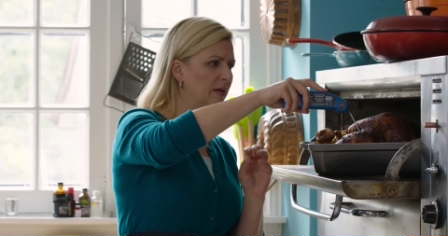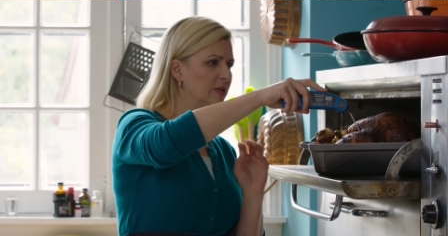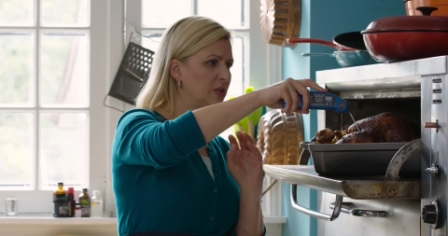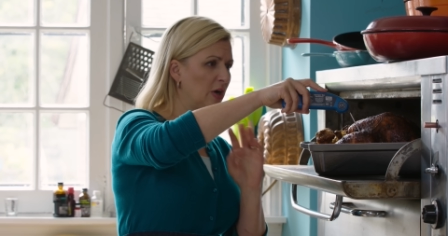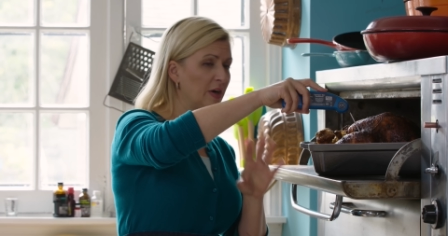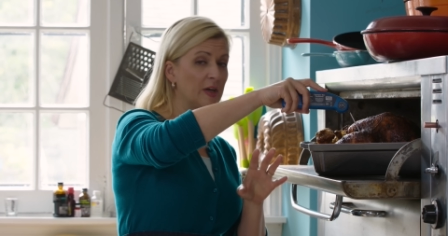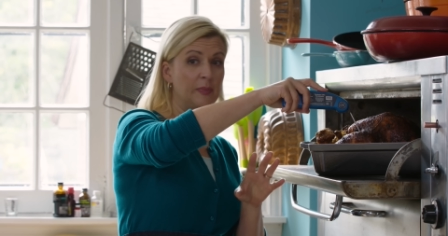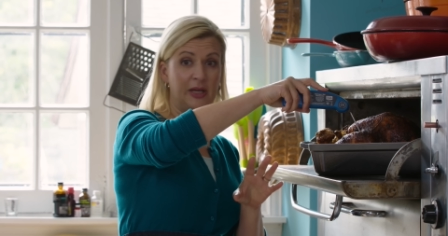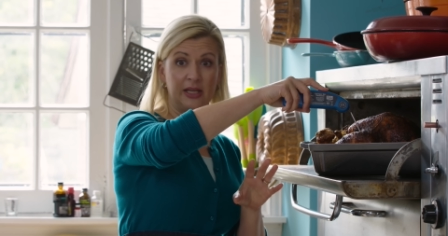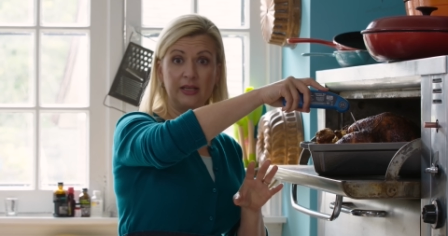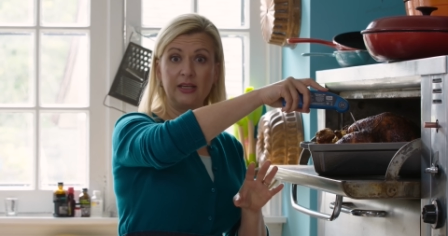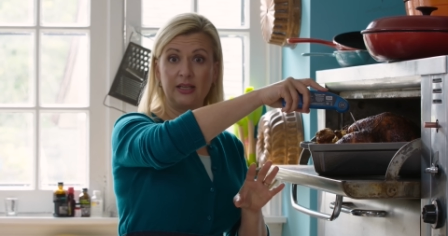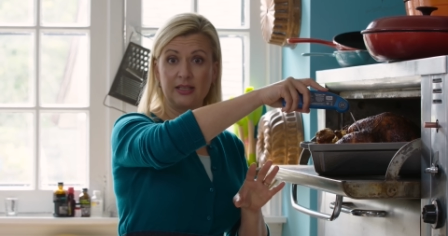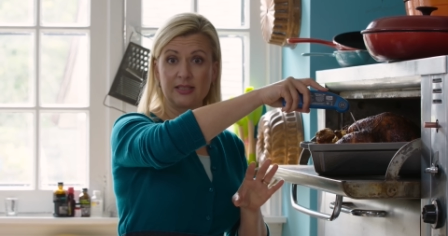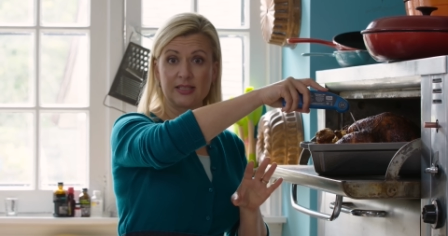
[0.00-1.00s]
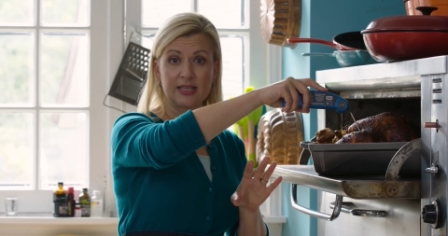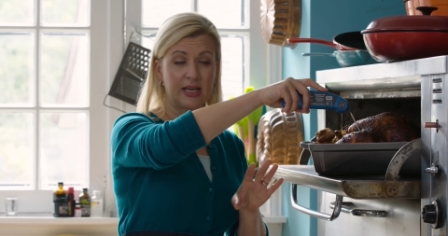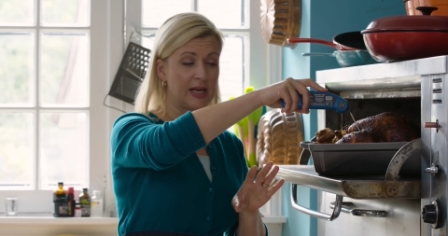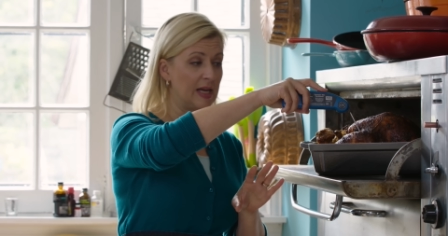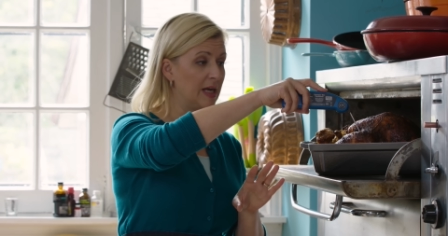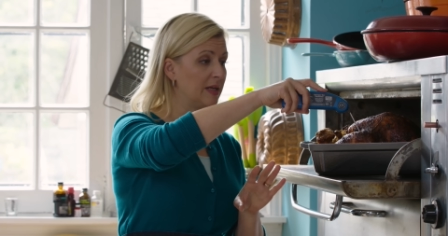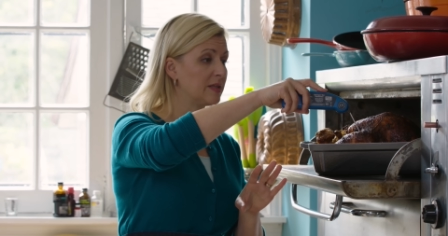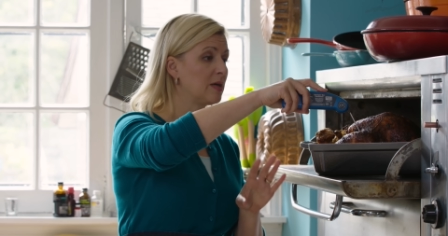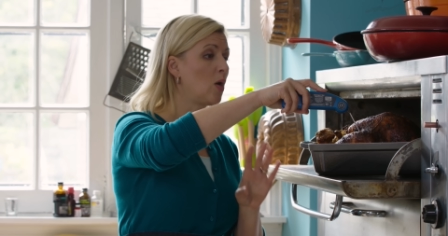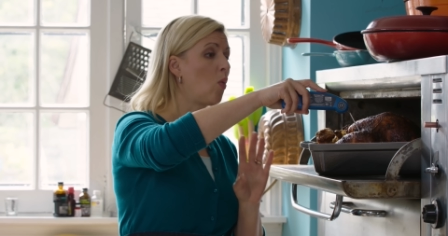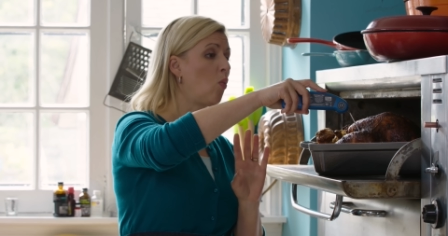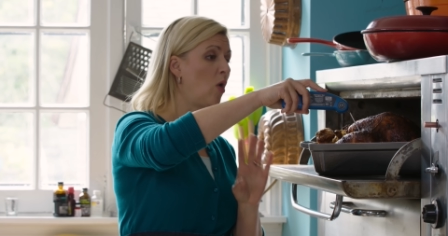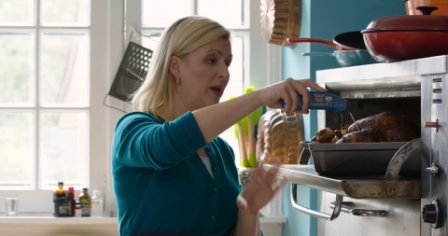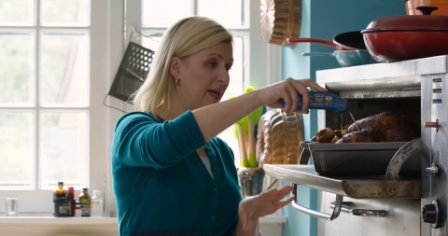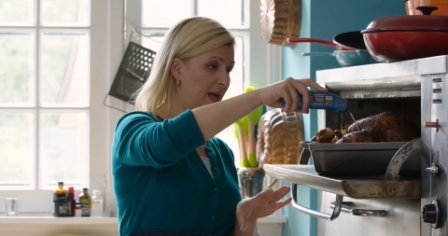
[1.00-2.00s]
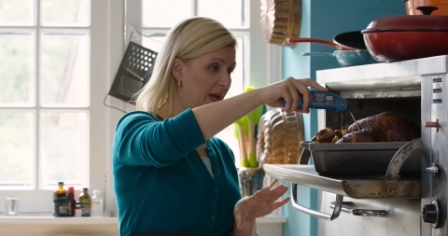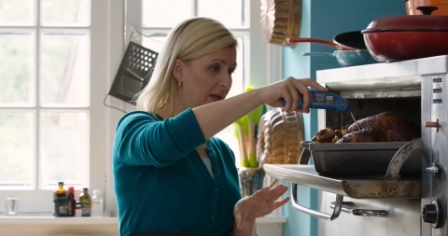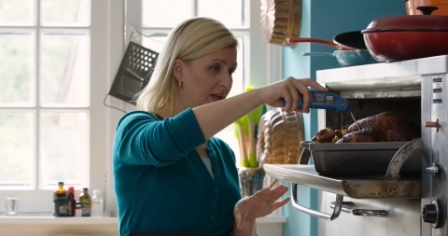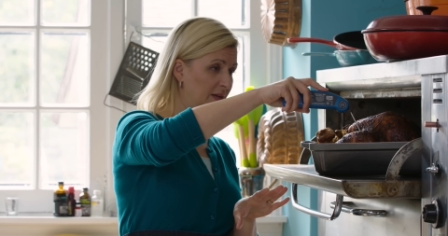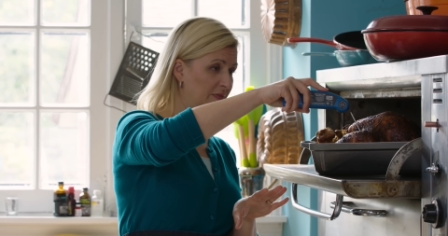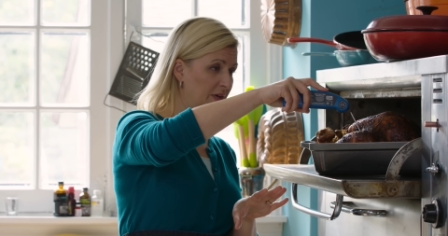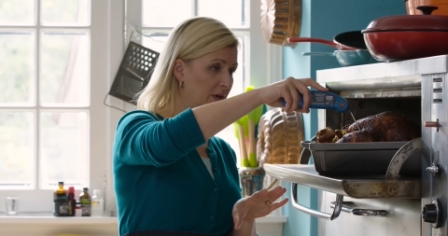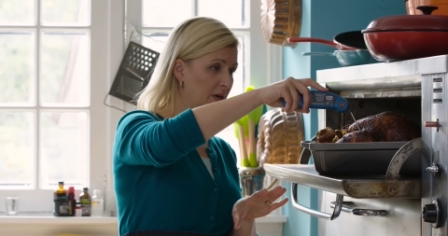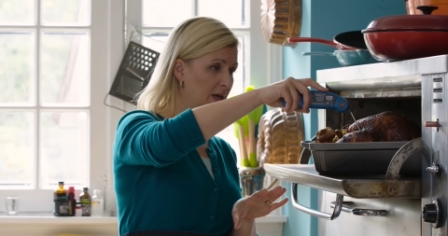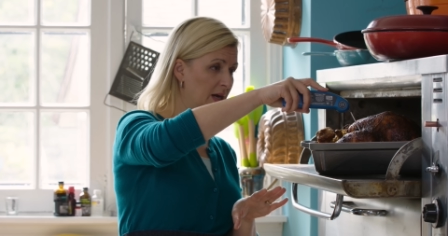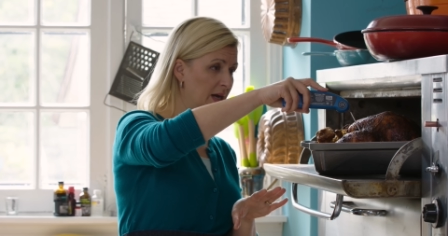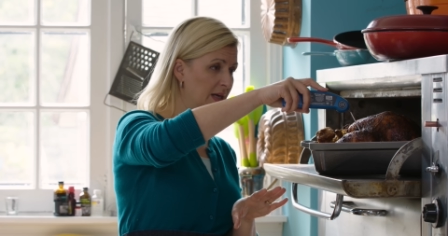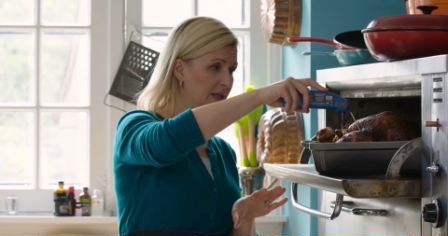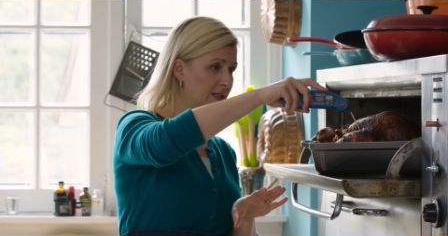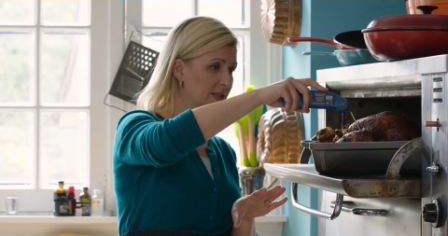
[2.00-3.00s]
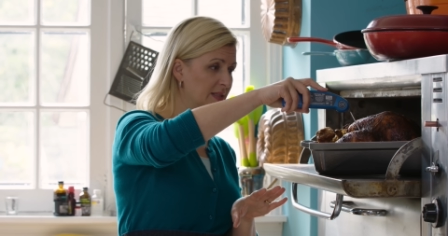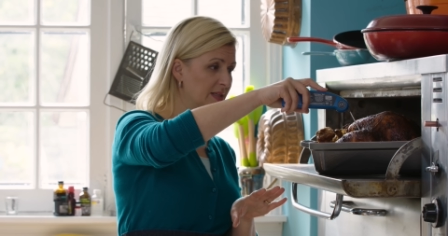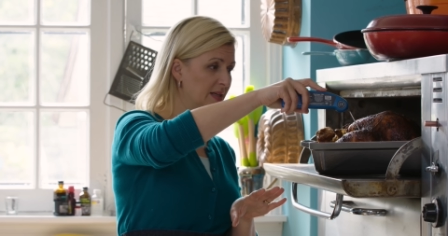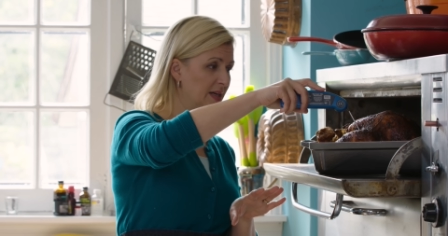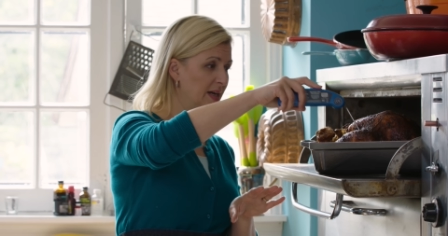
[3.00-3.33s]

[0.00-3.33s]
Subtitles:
dark meat needs to hit 180 Fahrenheit.